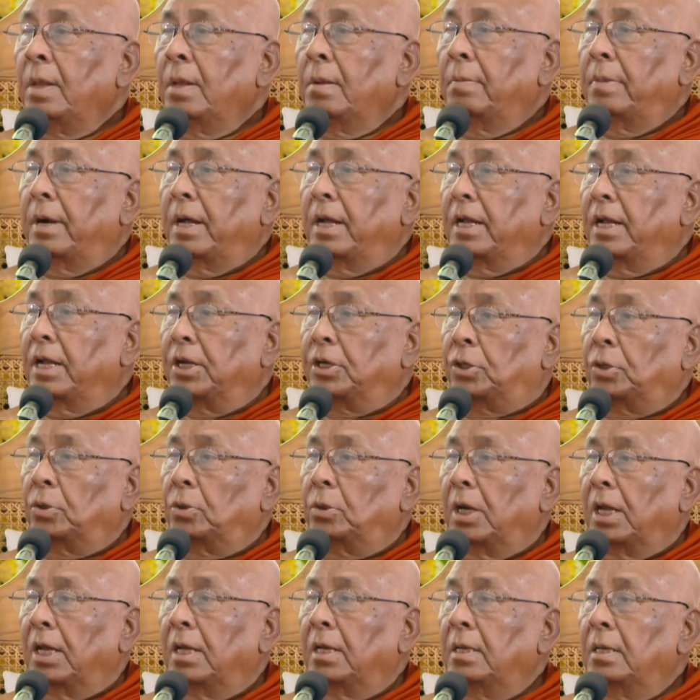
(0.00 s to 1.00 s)

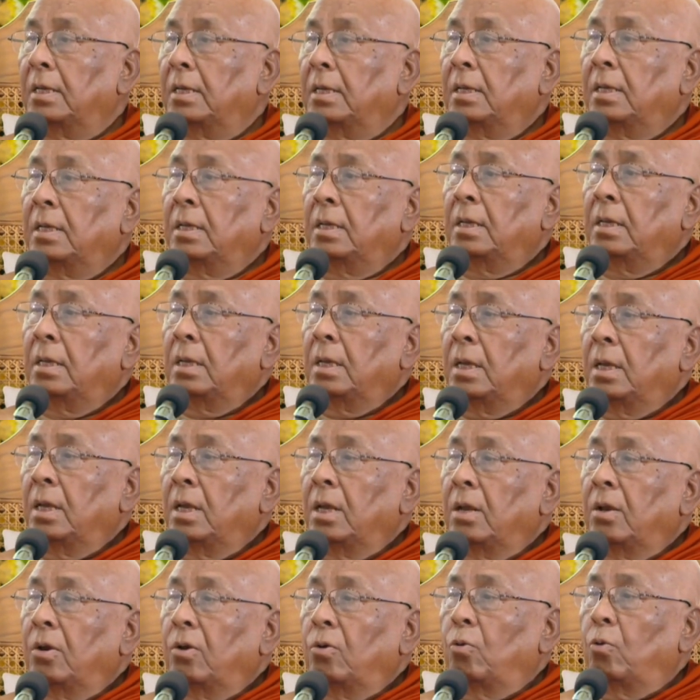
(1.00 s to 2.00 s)
Banatola.
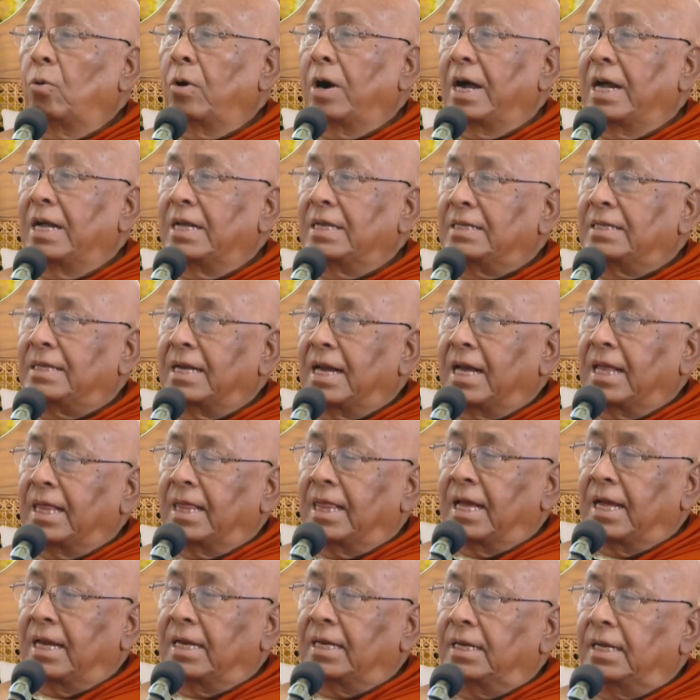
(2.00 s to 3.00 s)
Wasa
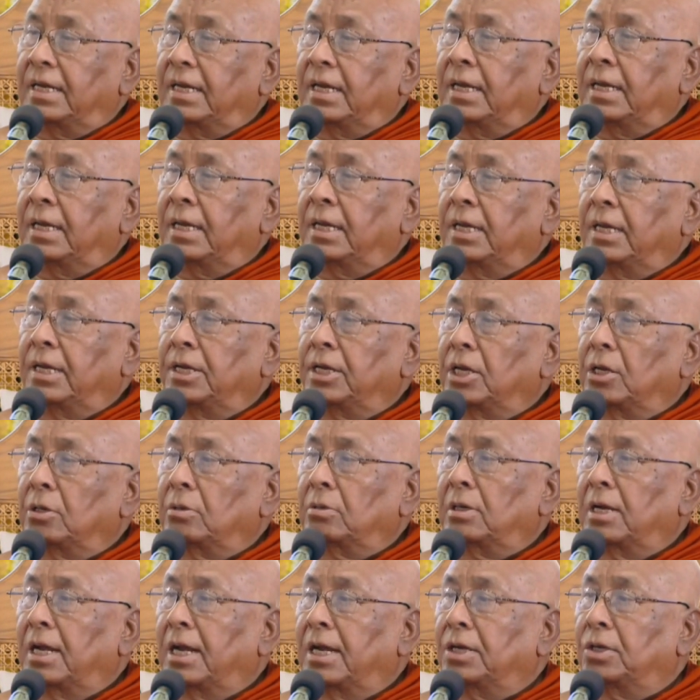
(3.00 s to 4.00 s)
that day he no
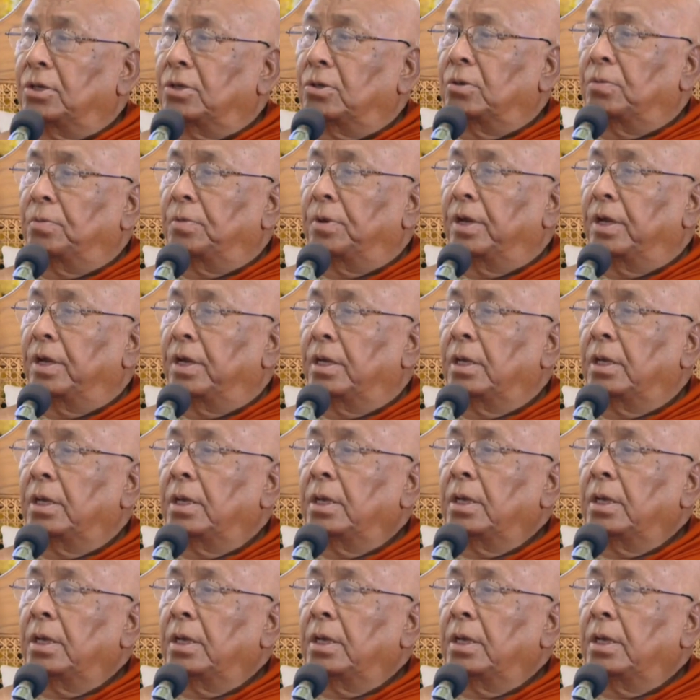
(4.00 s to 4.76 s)
land obey,